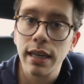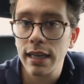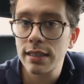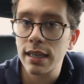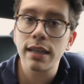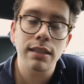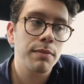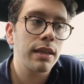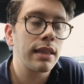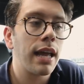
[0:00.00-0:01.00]
like I said,
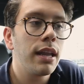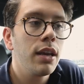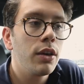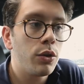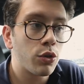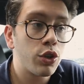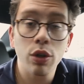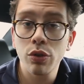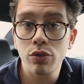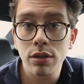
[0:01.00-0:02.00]
something that your
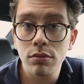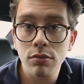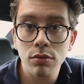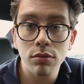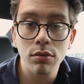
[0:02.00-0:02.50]
children or,